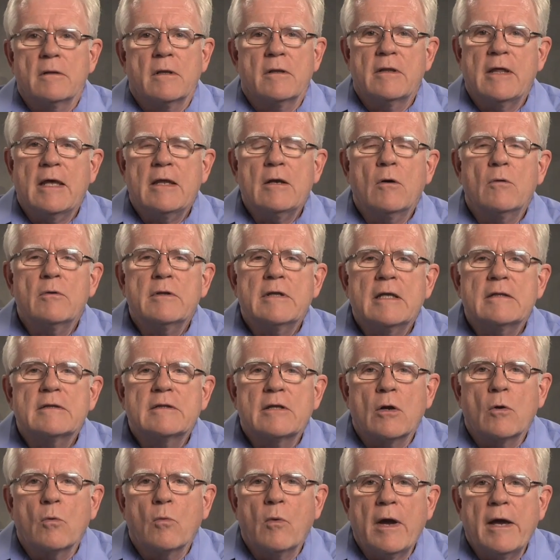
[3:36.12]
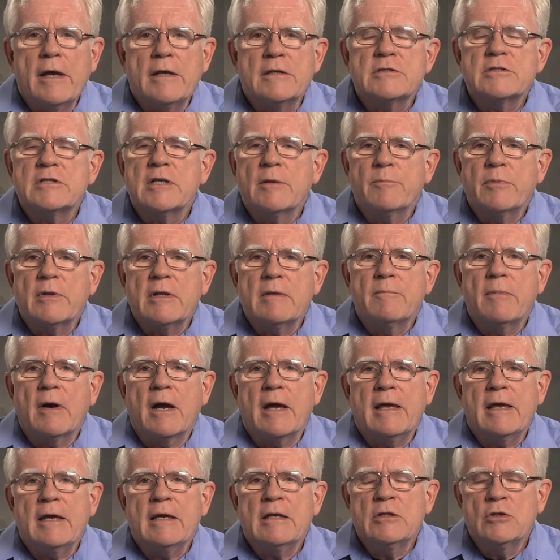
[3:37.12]
They don't get their way simply
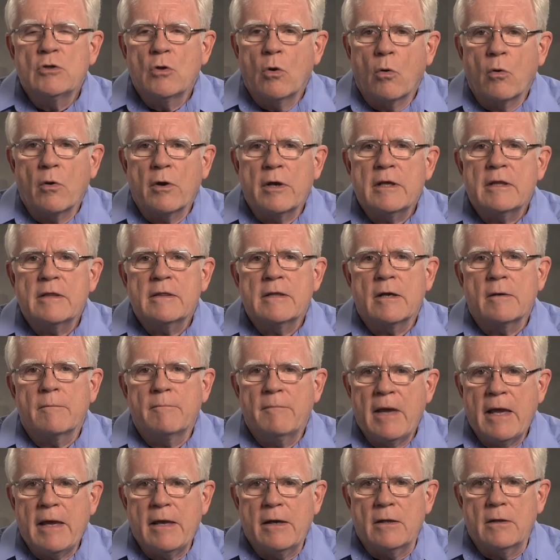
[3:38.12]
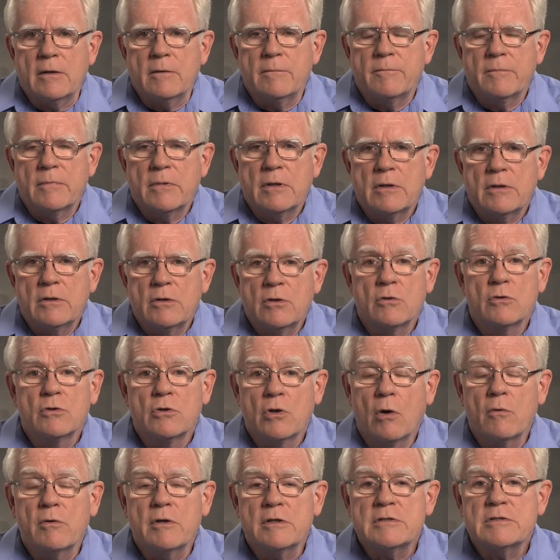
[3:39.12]
by ignoring their mail. Your
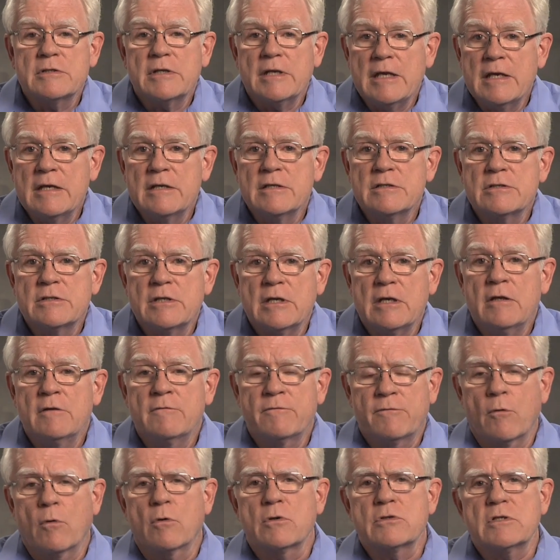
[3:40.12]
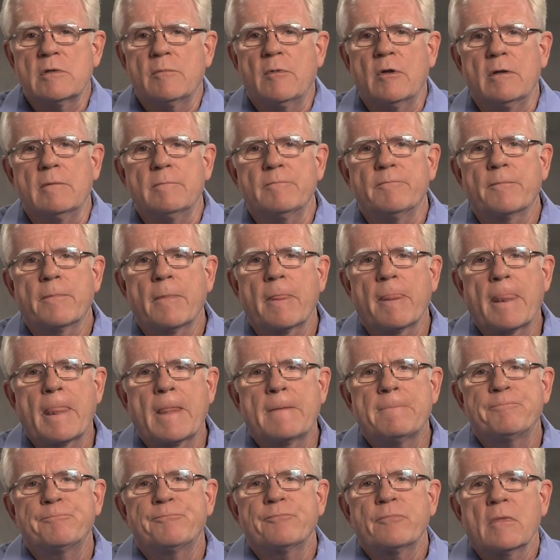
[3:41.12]
notice is enforceable.
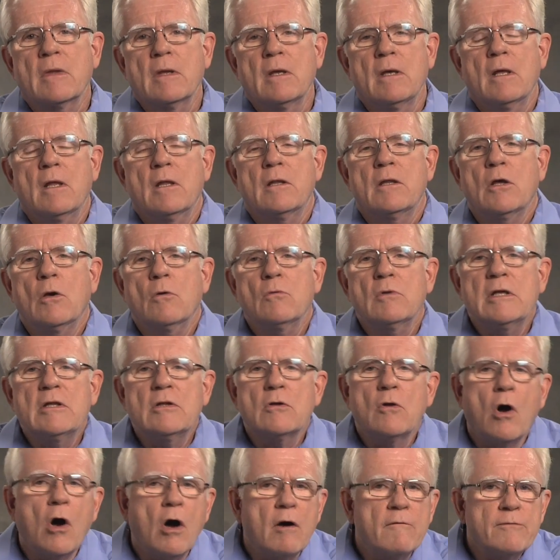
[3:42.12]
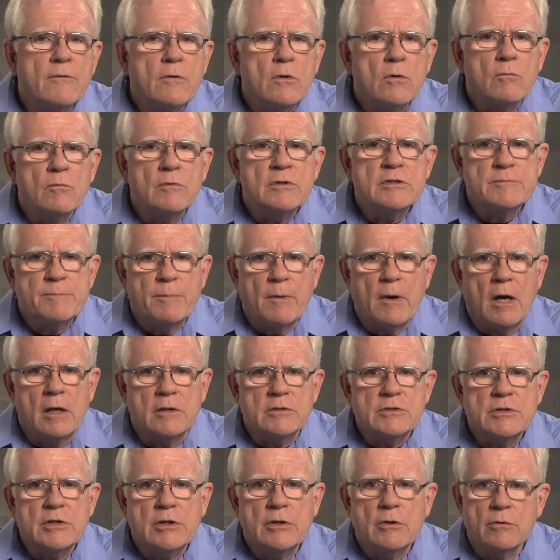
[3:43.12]
The only lawful
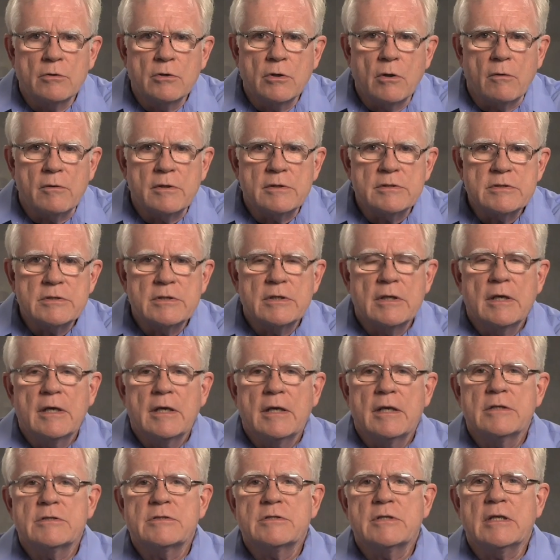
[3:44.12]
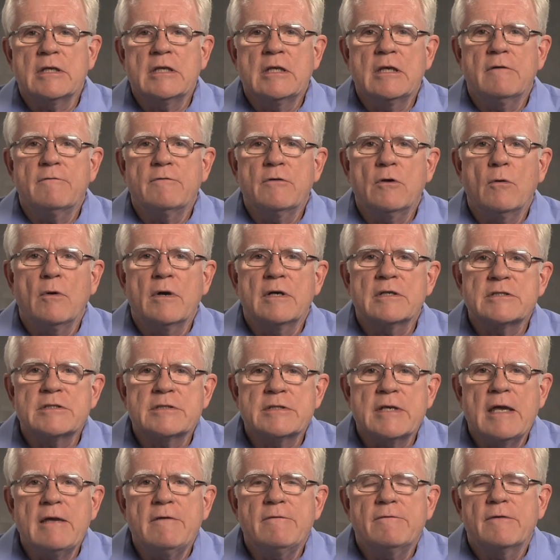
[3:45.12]
response to your notice is to give you a
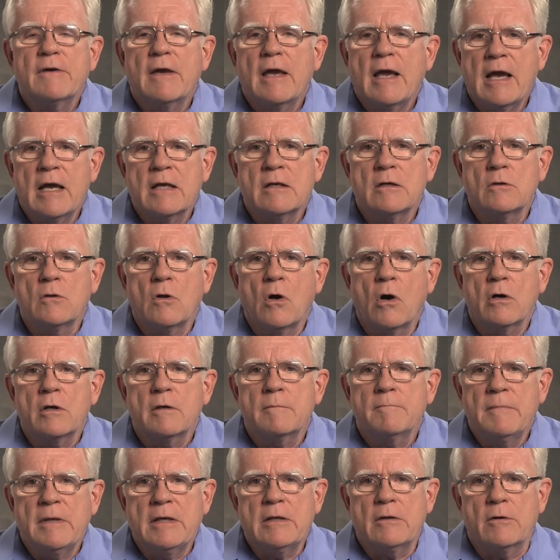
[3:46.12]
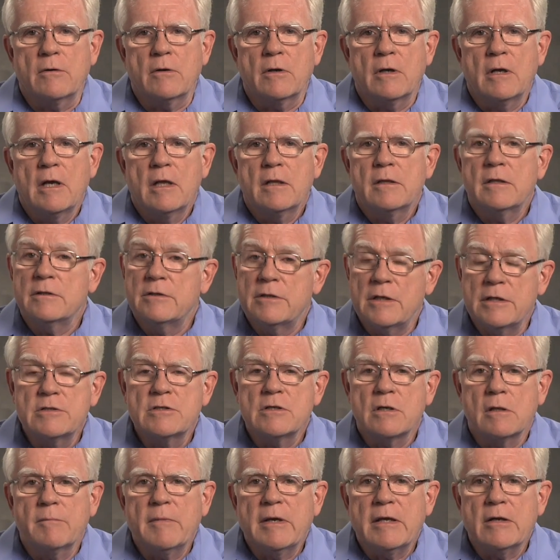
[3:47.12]
safe analog meter. The
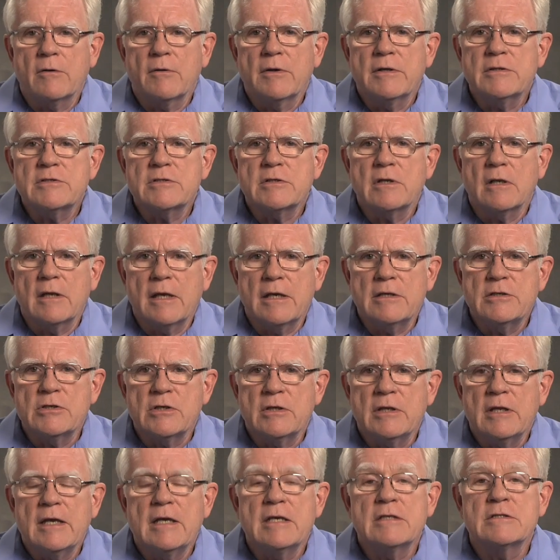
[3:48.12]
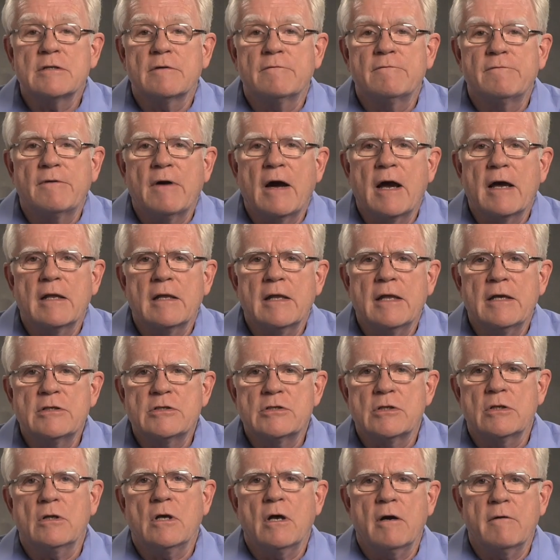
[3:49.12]
digital meter installation is a
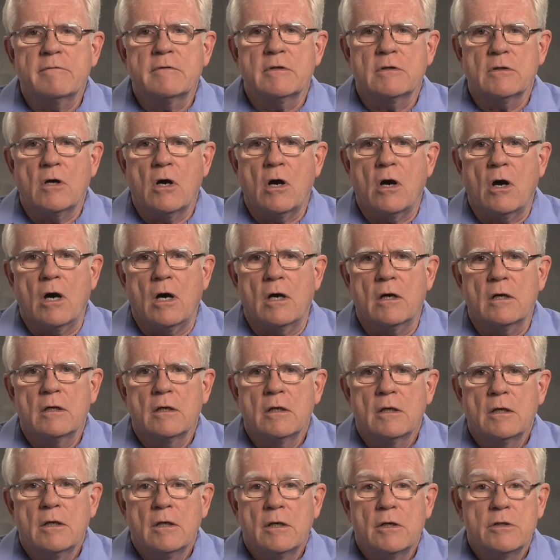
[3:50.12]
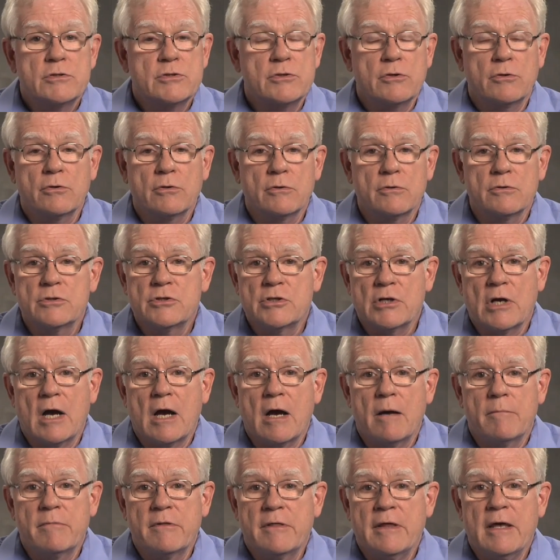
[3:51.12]
violation of the law. So your
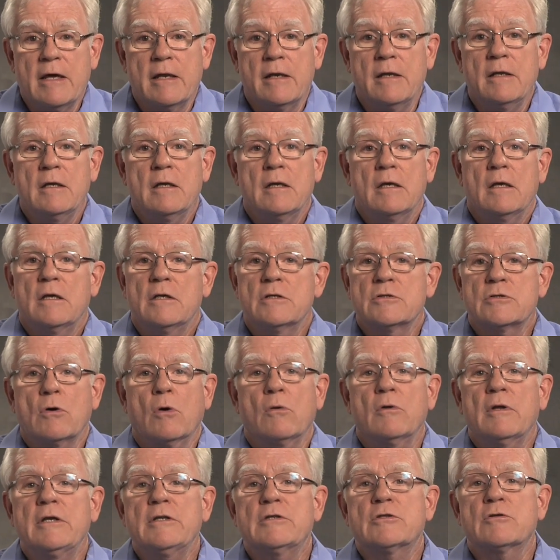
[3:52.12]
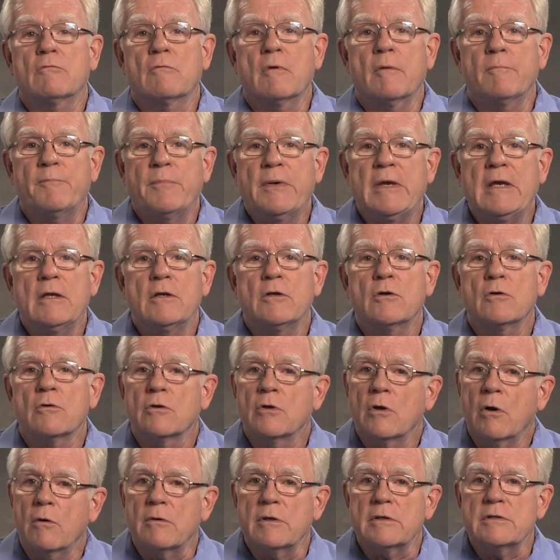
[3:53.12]
job then is only to repeat your
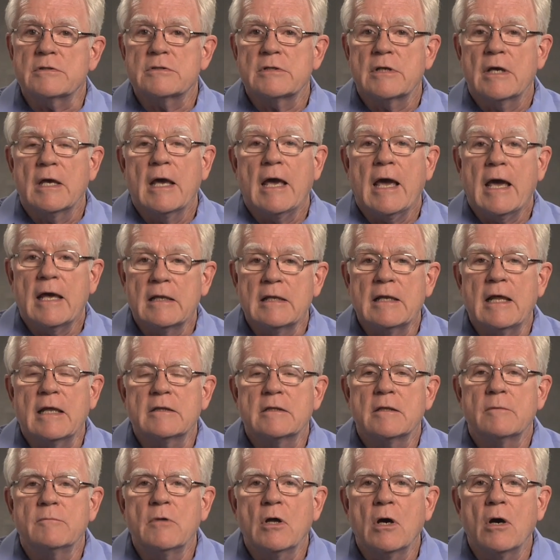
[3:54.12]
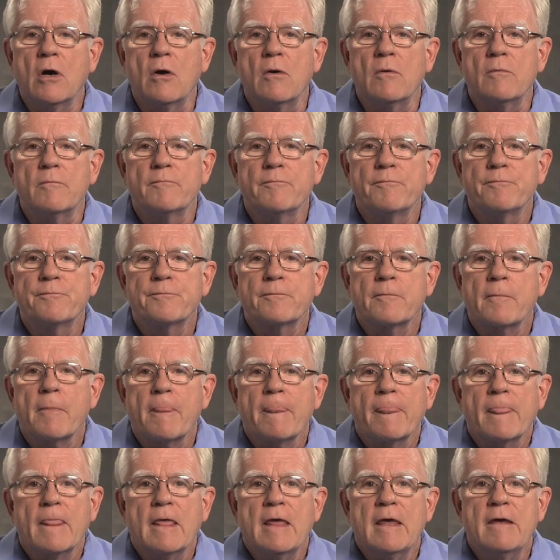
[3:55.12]
notice and let them know.
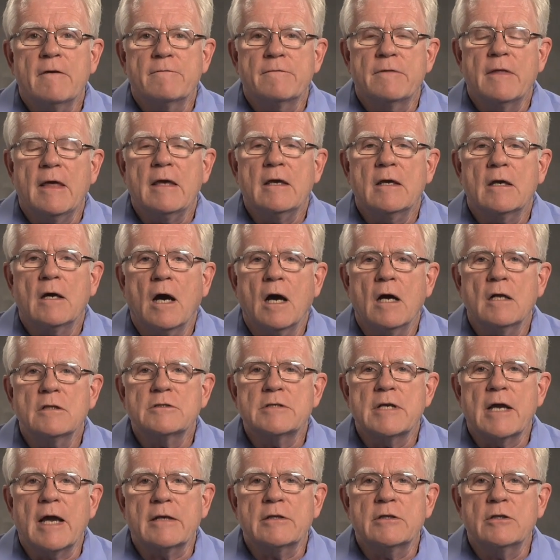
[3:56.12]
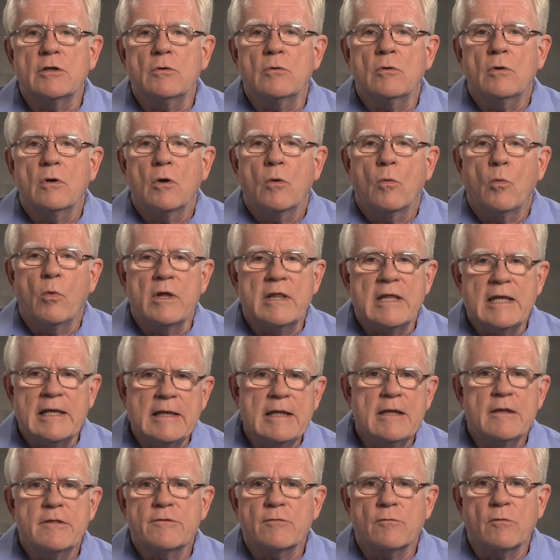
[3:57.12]
If they contact you with
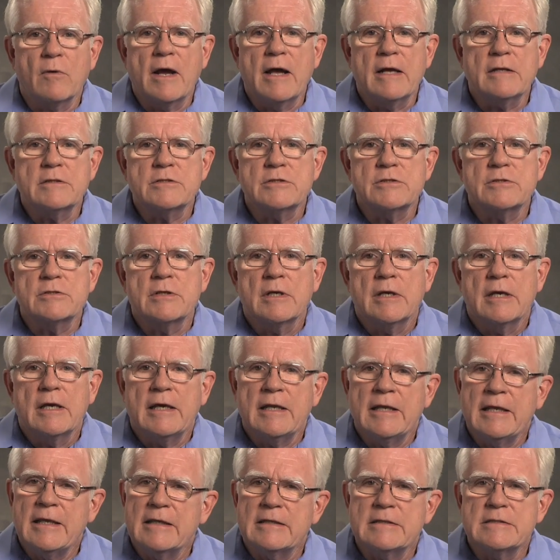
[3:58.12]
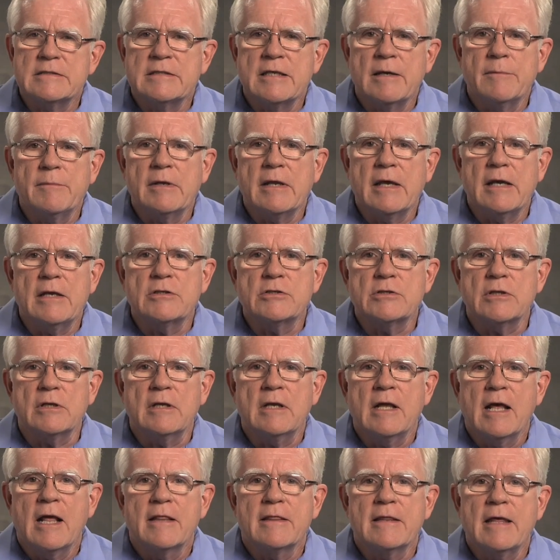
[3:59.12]
any threats, any
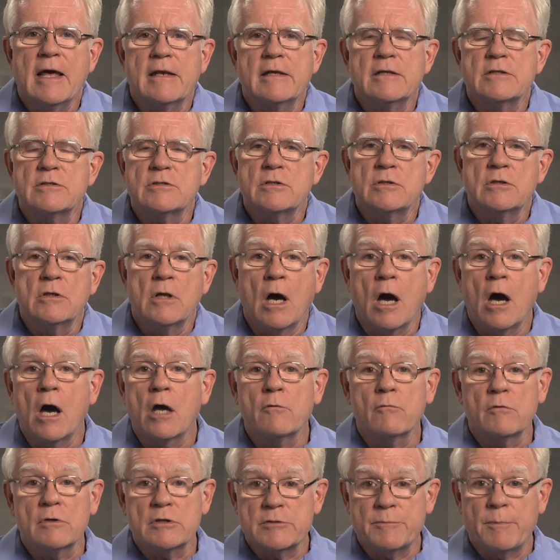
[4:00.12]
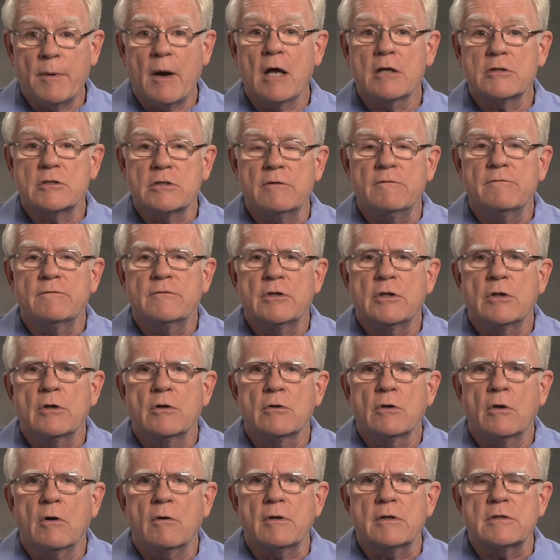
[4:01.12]
intimidation that is non responsive to
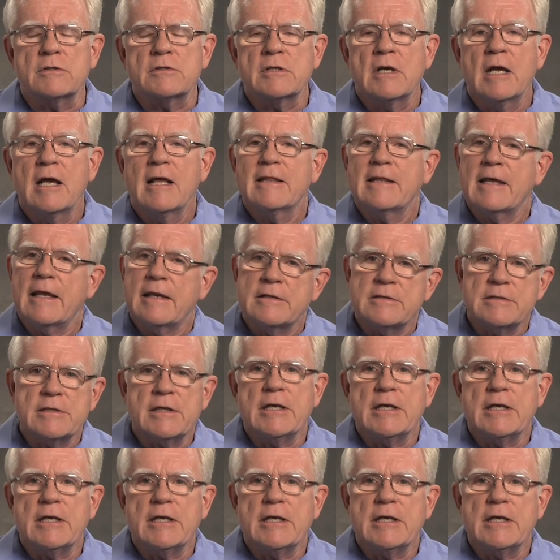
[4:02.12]
your notice, that is